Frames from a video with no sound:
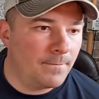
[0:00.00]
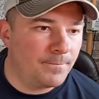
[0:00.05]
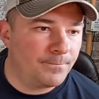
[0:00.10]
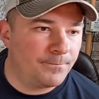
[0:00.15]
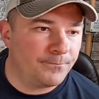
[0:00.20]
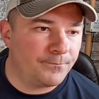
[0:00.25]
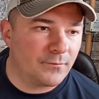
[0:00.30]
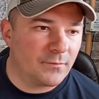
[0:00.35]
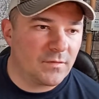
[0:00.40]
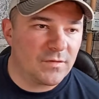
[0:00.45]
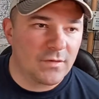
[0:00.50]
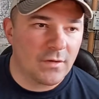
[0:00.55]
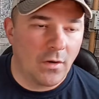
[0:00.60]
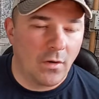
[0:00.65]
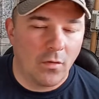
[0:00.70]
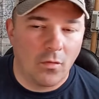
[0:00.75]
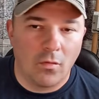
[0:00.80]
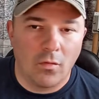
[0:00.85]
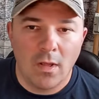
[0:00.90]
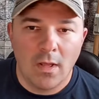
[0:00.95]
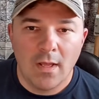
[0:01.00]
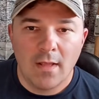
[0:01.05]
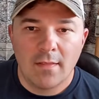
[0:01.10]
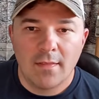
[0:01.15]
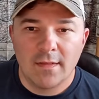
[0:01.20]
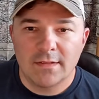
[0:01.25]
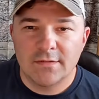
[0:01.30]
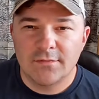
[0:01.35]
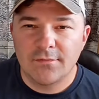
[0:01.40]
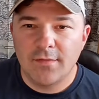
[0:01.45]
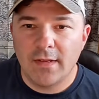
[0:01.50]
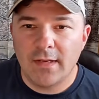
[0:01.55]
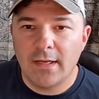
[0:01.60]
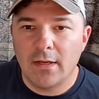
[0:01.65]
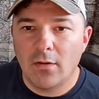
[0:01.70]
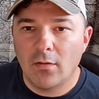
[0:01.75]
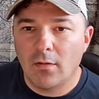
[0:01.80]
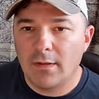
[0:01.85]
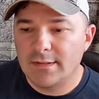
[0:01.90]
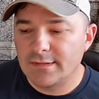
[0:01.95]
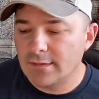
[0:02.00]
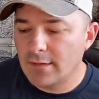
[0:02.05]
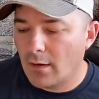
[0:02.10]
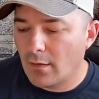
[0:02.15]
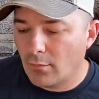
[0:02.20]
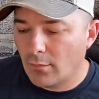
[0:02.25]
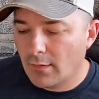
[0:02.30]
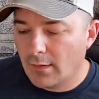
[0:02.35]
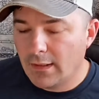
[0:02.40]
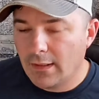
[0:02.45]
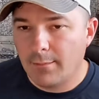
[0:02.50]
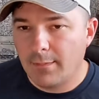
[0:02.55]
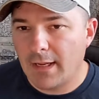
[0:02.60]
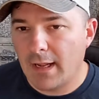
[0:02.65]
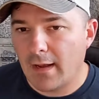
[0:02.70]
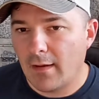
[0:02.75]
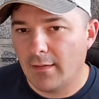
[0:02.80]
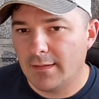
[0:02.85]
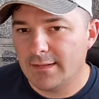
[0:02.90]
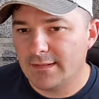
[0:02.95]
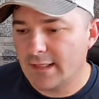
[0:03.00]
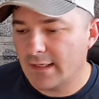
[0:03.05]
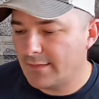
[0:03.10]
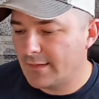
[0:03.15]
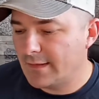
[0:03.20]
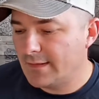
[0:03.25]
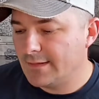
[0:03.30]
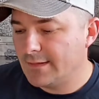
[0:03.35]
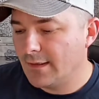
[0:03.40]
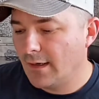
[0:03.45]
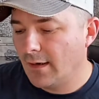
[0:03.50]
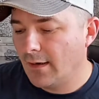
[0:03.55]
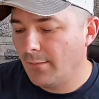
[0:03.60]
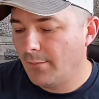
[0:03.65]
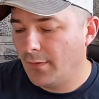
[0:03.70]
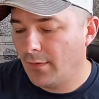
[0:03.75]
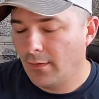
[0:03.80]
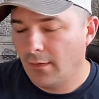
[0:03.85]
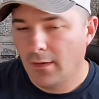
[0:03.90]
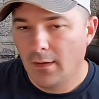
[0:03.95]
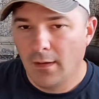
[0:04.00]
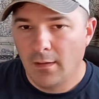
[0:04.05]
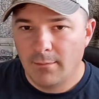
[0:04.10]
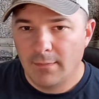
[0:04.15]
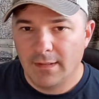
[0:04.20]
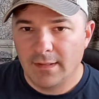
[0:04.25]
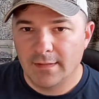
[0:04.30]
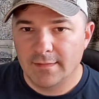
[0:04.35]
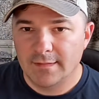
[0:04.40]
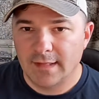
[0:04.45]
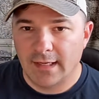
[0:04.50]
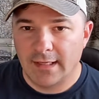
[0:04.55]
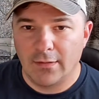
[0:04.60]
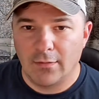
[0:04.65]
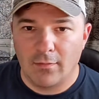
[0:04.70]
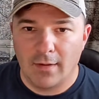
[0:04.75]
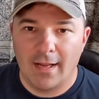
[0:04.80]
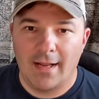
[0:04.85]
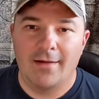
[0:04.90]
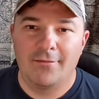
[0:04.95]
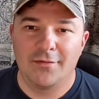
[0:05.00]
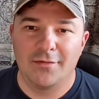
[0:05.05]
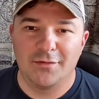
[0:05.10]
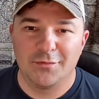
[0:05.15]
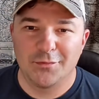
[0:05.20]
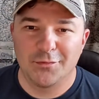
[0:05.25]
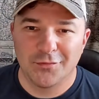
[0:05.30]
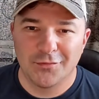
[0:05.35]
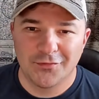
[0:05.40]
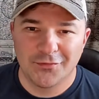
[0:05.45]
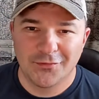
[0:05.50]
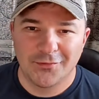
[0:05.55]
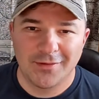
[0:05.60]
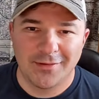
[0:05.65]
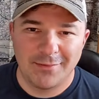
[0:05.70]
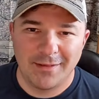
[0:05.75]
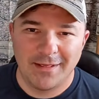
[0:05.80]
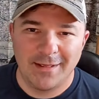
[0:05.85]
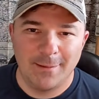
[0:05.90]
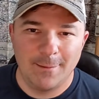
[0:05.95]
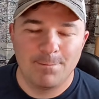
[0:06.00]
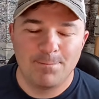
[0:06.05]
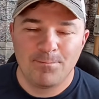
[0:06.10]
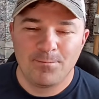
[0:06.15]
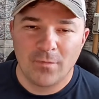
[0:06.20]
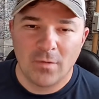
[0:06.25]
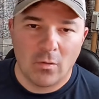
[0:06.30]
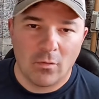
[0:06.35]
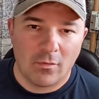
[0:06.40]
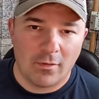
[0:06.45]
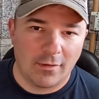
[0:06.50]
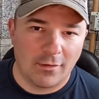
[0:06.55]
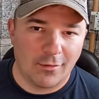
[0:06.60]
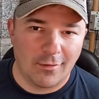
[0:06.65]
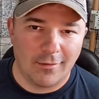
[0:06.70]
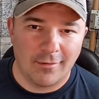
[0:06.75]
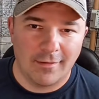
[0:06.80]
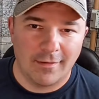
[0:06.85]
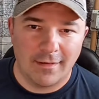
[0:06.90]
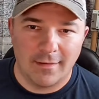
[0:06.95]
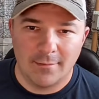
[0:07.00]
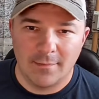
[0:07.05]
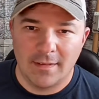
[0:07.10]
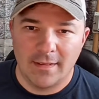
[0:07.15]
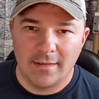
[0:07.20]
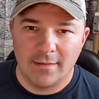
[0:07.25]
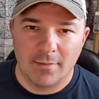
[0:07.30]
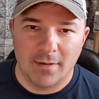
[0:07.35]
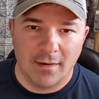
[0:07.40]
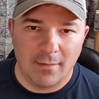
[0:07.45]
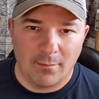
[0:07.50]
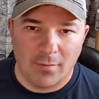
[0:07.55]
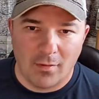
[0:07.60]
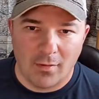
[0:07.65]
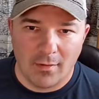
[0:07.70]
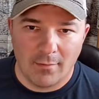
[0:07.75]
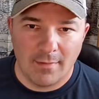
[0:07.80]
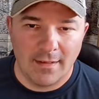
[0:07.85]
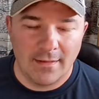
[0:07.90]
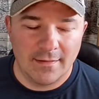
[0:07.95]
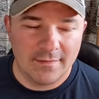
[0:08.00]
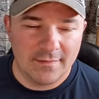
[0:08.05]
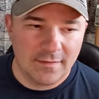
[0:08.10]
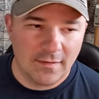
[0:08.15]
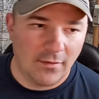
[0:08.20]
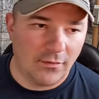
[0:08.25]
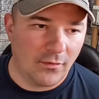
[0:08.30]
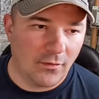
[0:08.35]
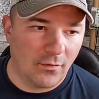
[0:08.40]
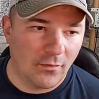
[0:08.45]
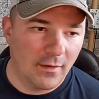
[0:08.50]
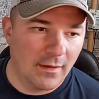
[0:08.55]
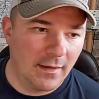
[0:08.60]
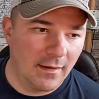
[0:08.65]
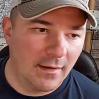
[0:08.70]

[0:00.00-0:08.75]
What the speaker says: So this video is not really going to be how to set these up because I don't have the tools with me, or I currently am in my apartment in South Korea.